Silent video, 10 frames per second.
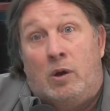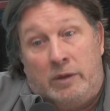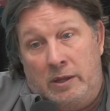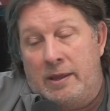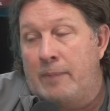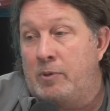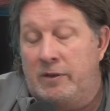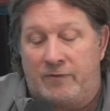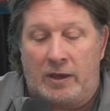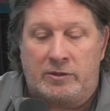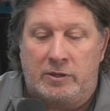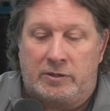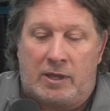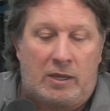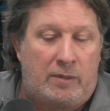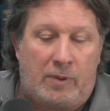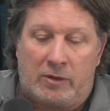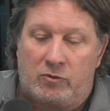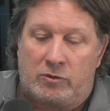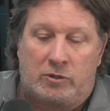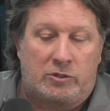Well, if I see Stachybotrys